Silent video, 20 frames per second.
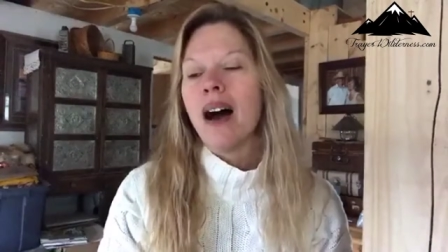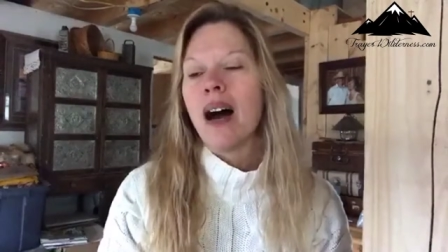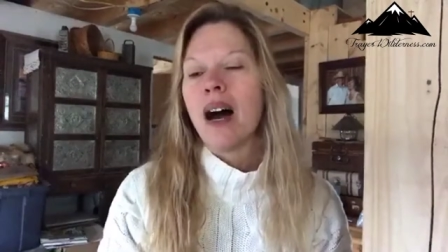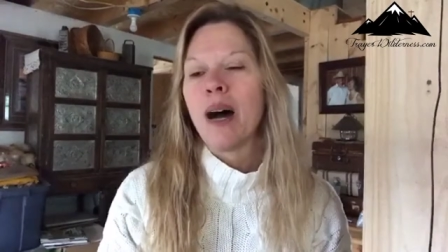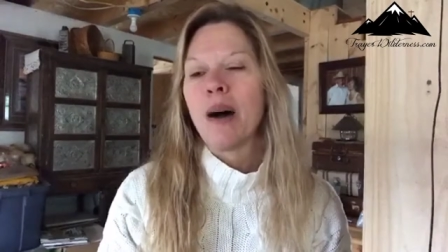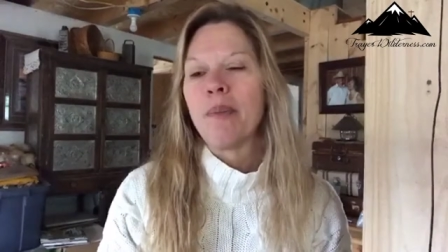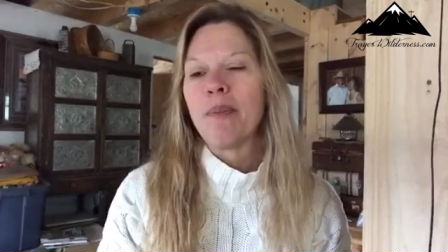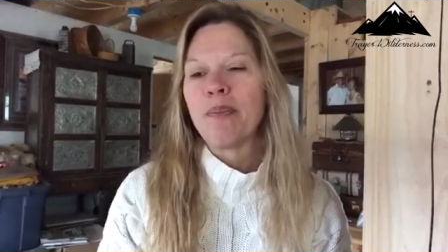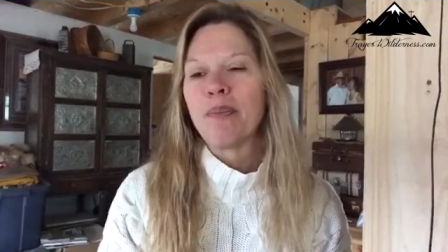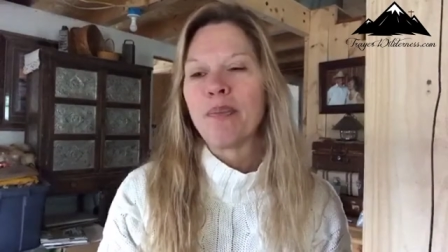
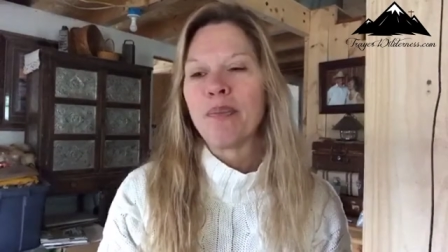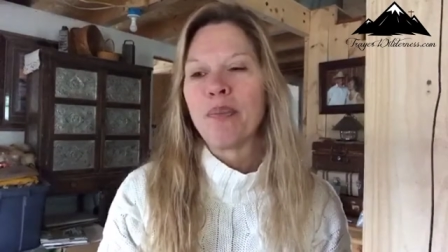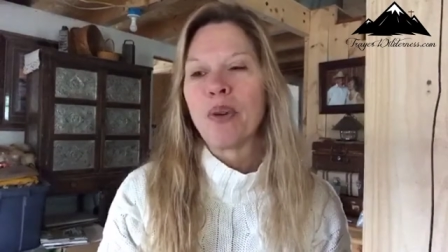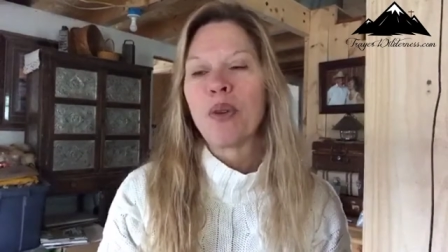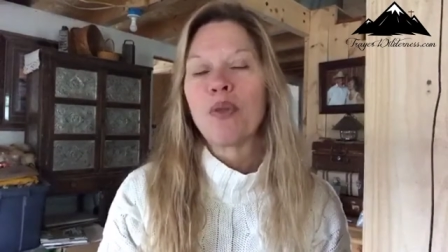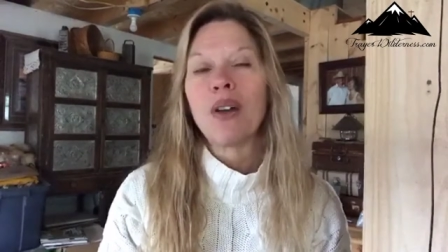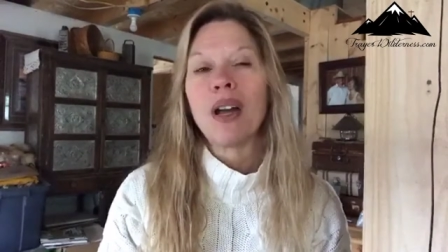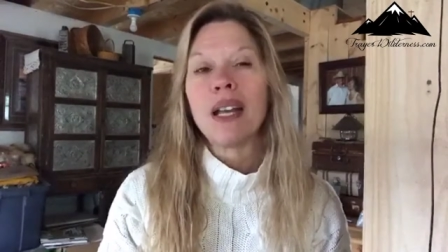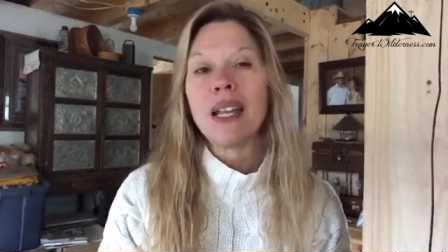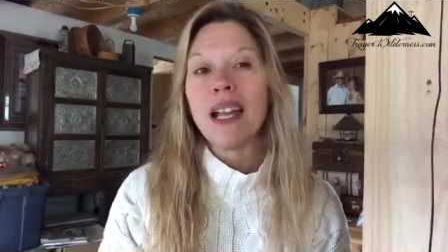Um,
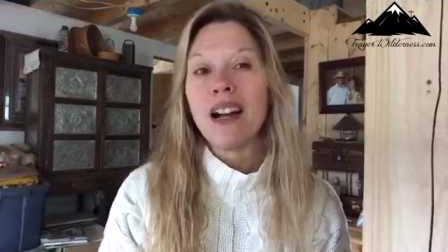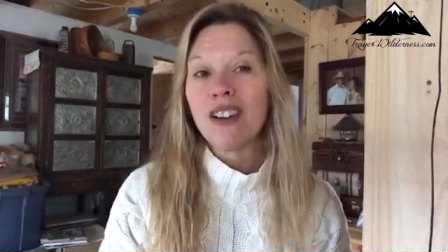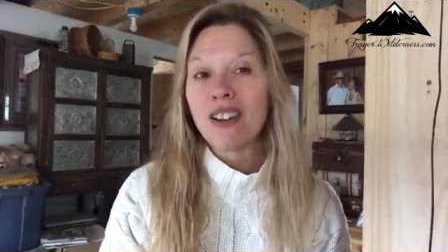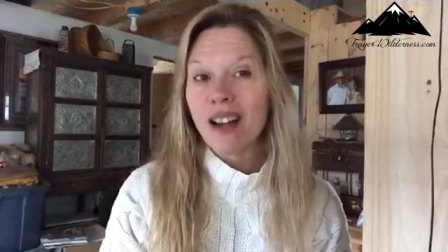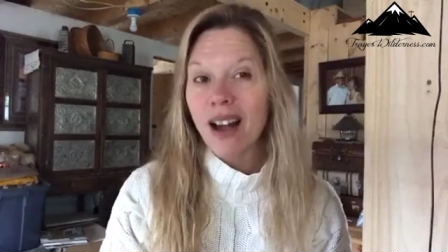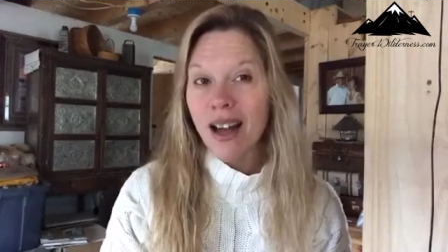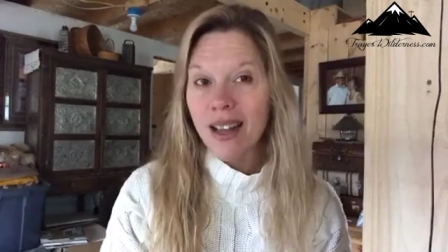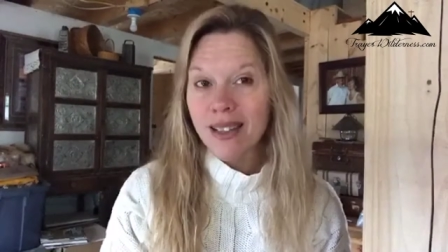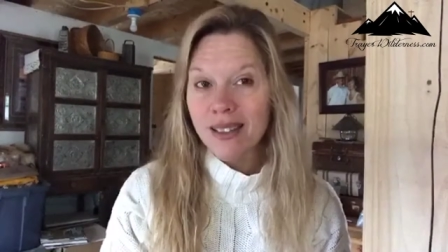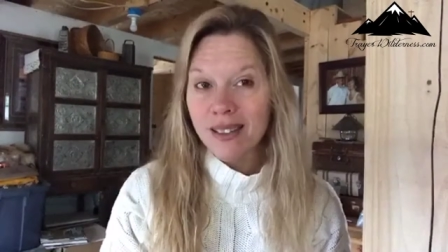but right now,
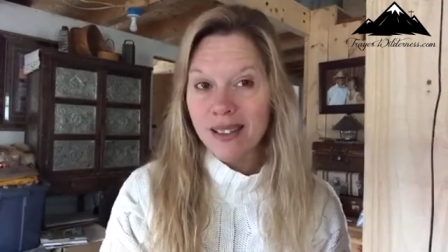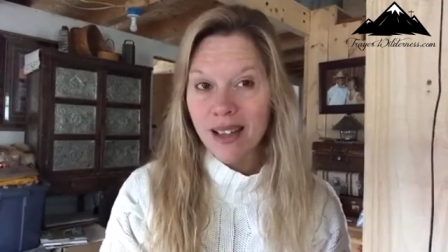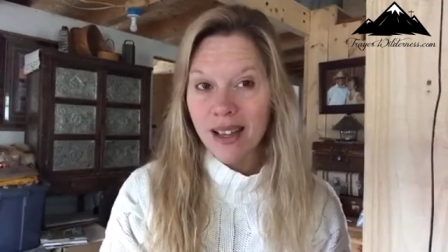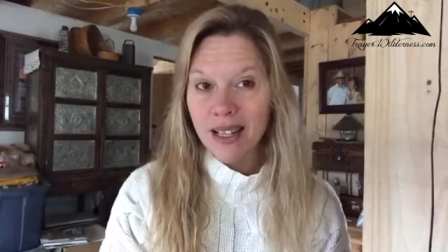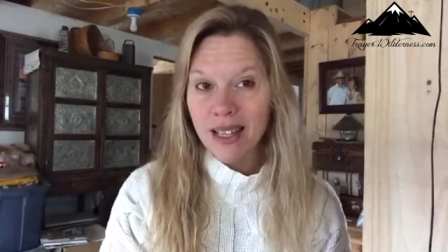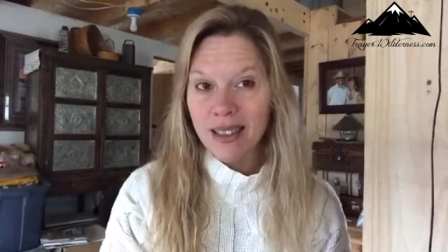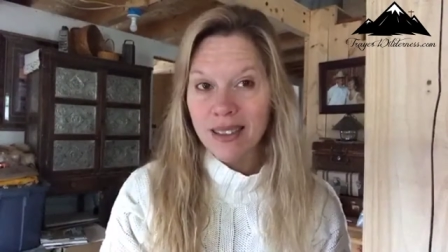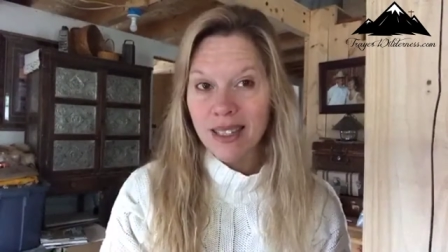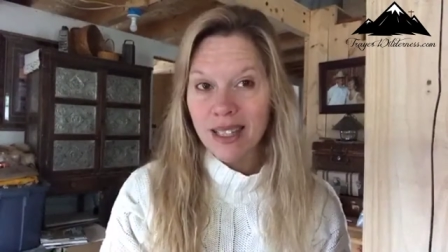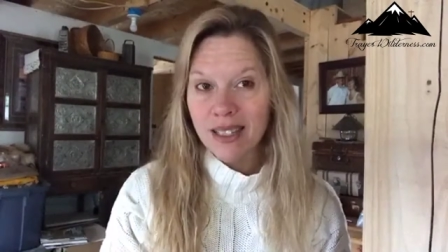God is
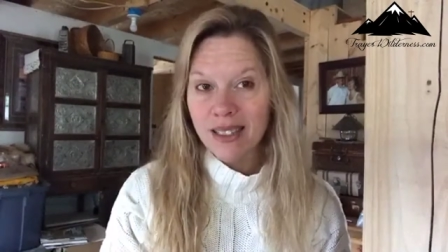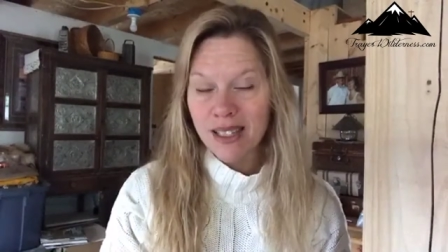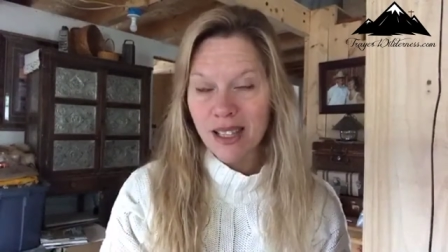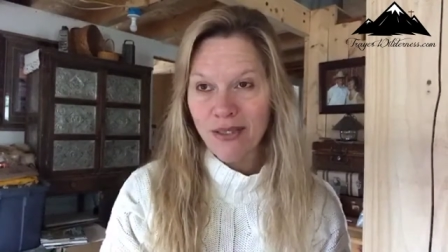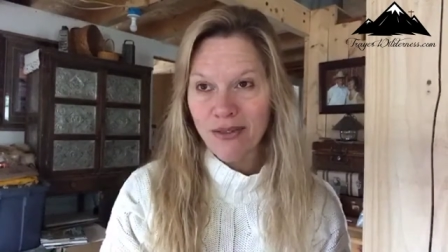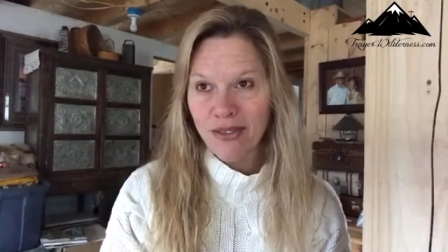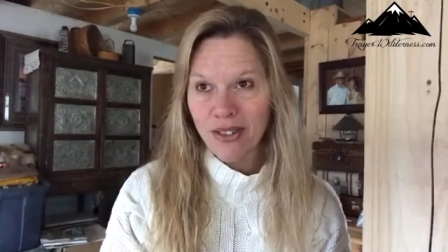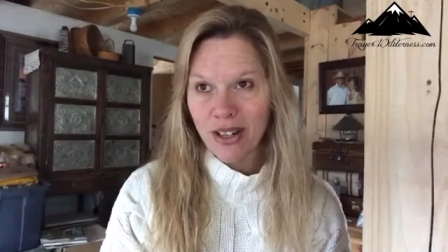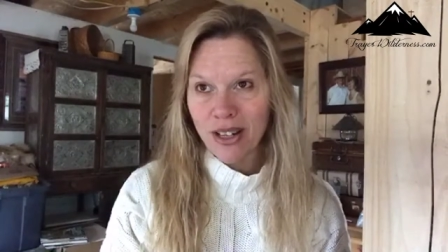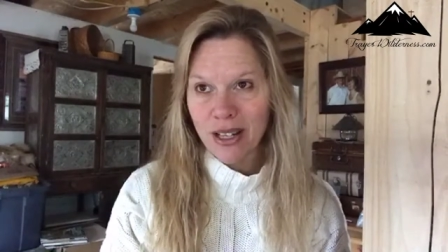lining things
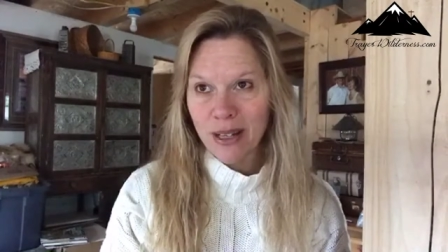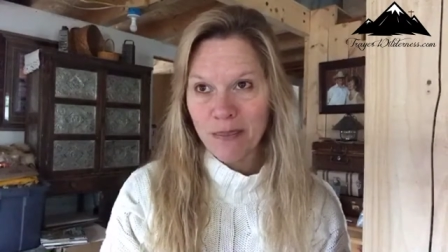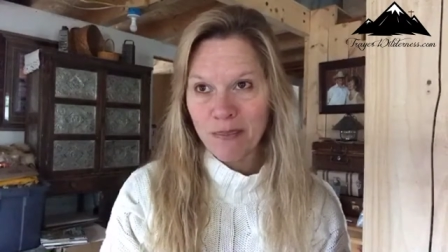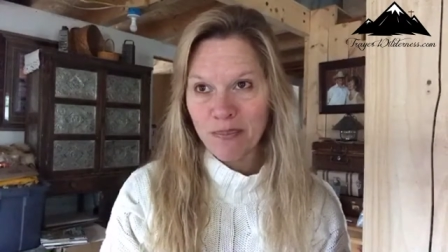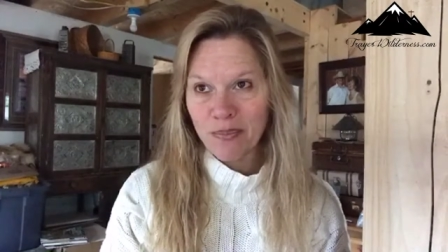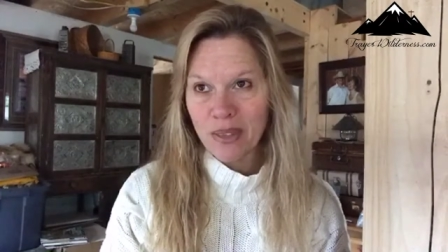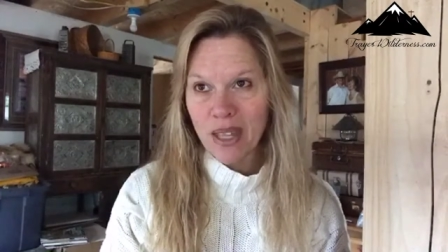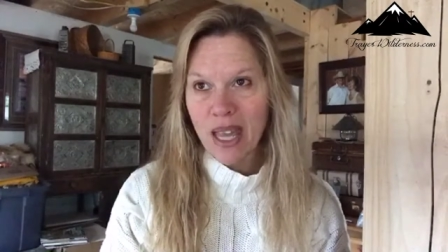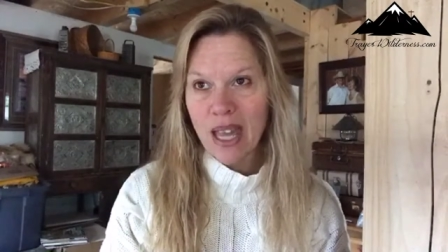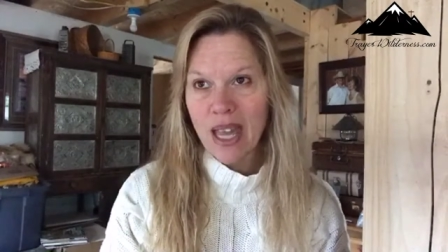up for
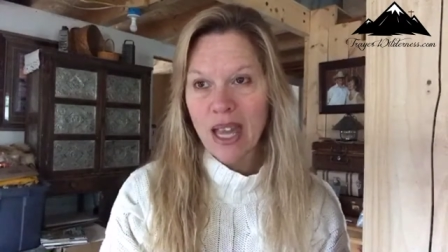him.